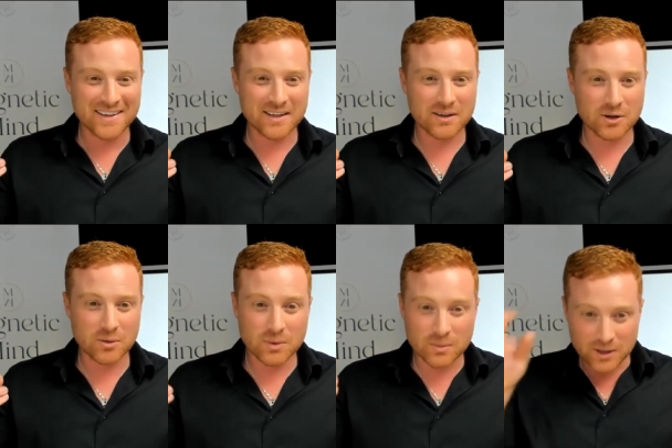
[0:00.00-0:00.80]
You know,
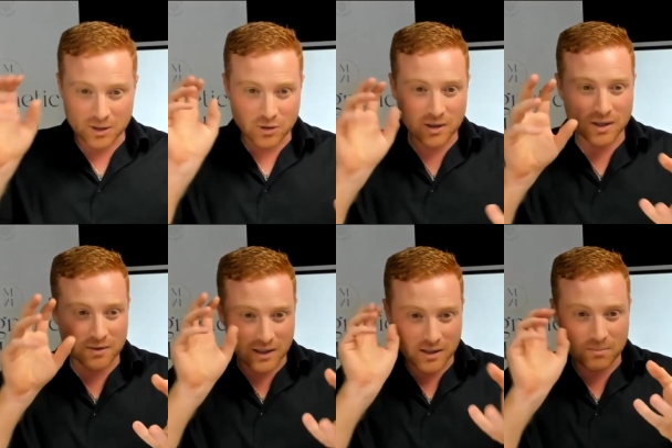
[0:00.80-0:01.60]
when you look at it,
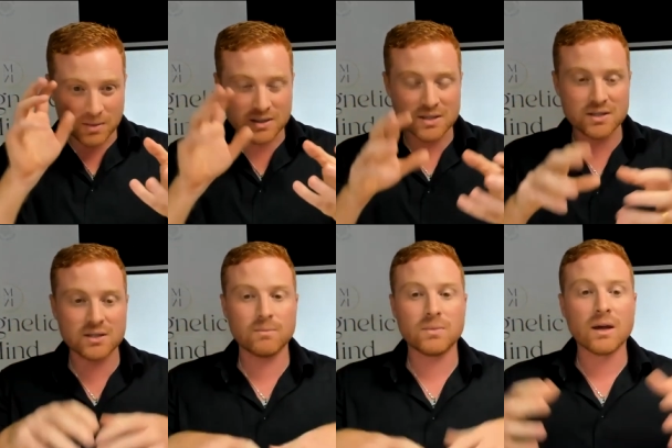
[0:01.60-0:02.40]
the limbic
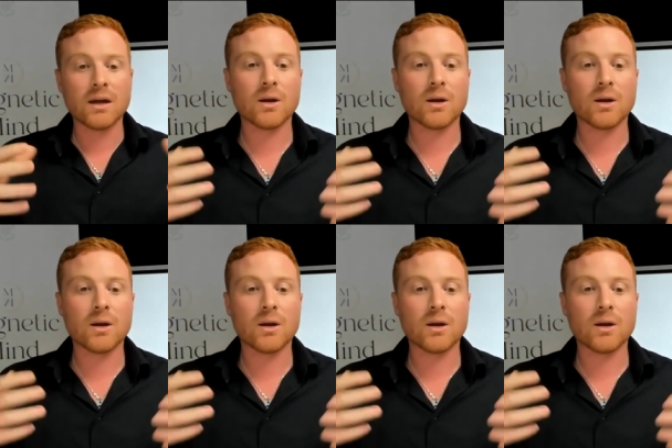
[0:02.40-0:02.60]
system,